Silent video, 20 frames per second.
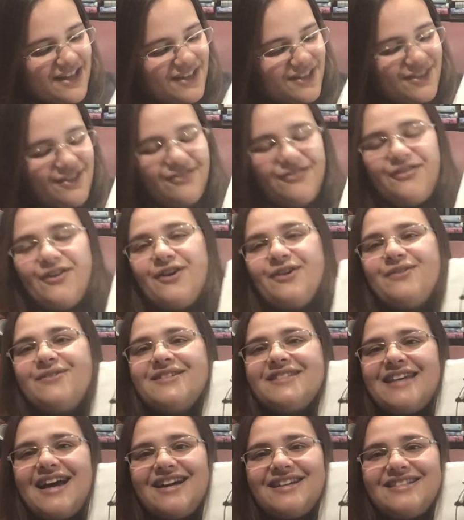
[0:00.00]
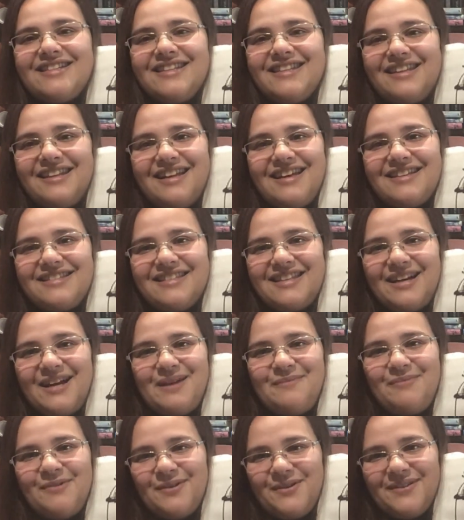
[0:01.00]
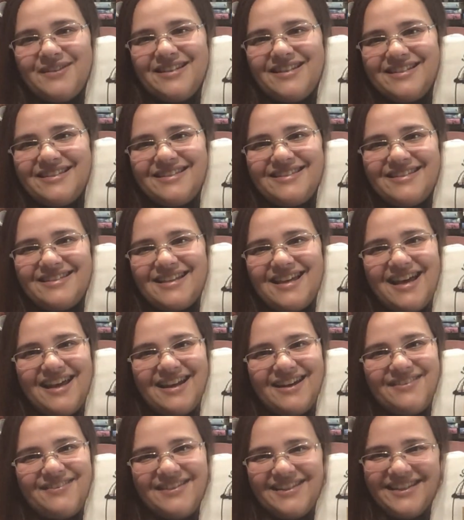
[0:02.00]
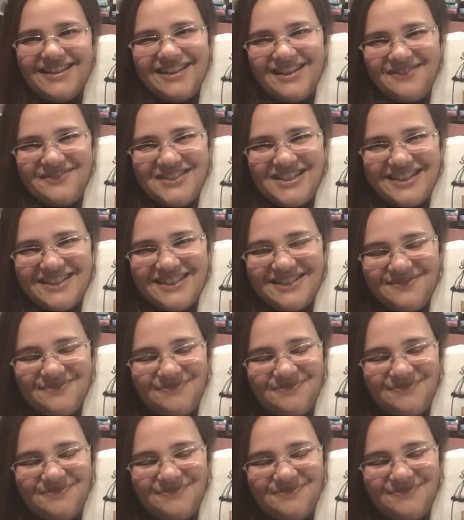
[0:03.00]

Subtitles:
The frog was actually the last thing I put on this, and I really loved it.